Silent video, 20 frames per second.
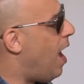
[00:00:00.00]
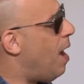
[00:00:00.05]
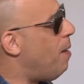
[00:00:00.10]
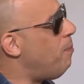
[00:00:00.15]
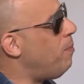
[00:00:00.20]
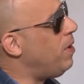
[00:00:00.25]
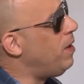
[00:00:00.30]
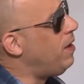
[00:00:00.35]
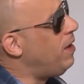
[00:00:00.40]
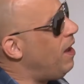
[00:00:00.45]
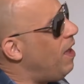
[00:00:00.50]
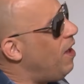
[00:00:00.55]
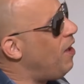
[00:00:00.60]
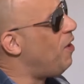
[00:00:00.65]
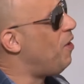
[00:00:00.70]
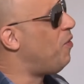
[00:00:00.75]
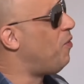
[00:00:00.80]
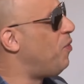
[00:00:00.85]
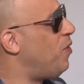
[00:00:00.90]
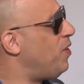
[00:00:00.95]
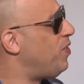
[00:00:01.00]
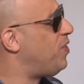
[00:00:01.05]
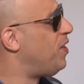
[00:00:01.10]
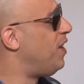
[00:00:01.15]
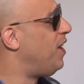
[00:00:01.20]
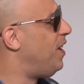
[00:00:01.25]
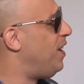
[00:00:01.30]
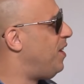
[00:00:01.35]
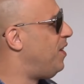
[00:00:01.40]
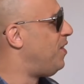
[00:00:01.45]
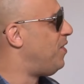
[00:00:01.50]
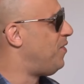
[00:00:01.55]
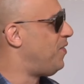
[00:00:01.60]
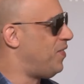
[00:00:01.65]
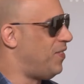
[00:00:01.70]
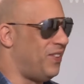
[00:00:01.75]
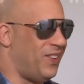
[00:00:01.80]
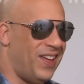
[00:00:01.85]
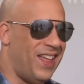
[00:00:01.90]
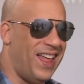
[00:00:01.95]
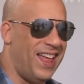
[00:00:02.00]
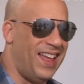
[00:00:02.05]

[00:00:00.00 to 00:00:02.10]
I'm in love with the interview.